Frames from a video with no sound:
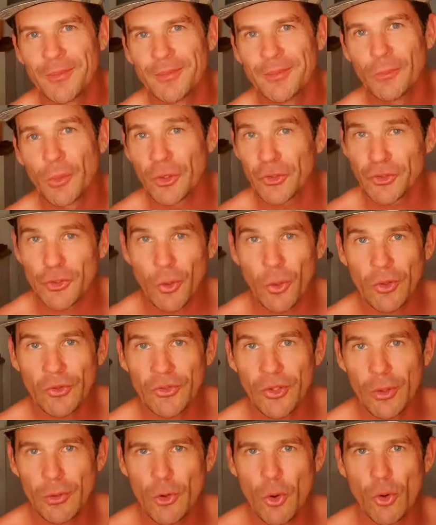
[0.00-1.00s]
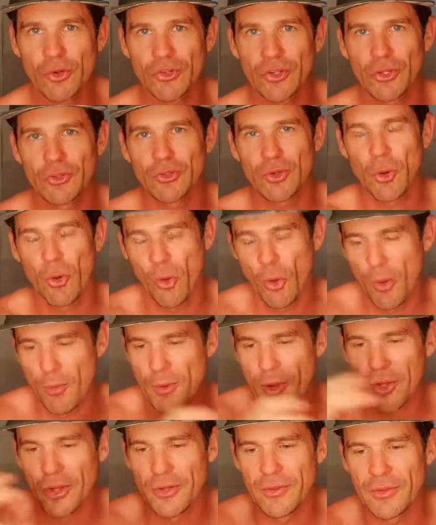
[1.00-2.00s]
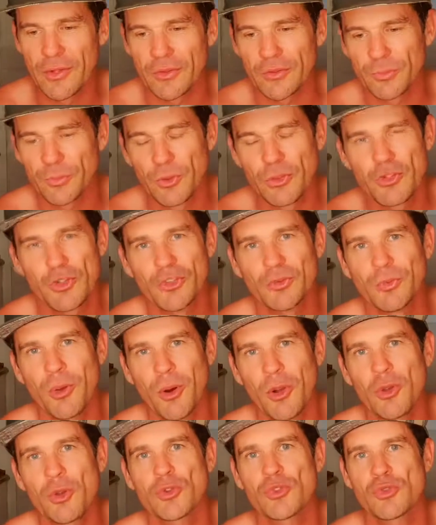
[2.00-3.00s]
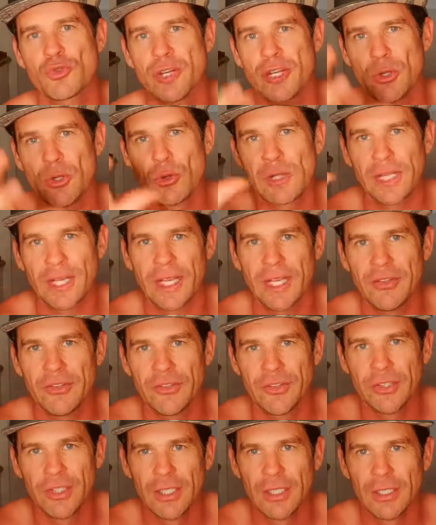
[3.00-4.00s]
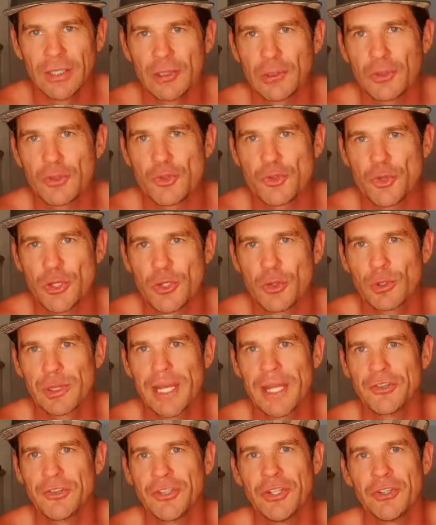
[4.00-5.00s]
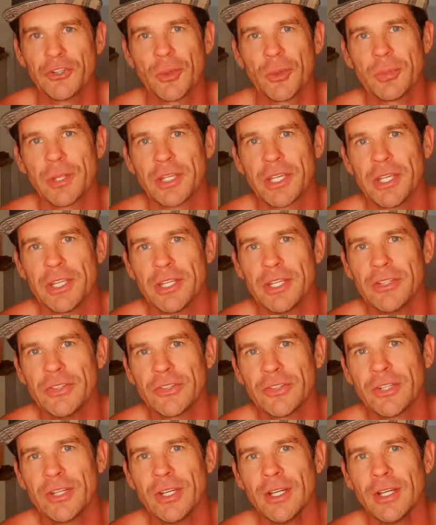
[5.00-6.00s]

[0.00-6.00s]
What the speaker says: What is cortisol? Cortisol is a hormone that's produced by your adrenal glands. All the adrenal glands sit on top of your kidneys.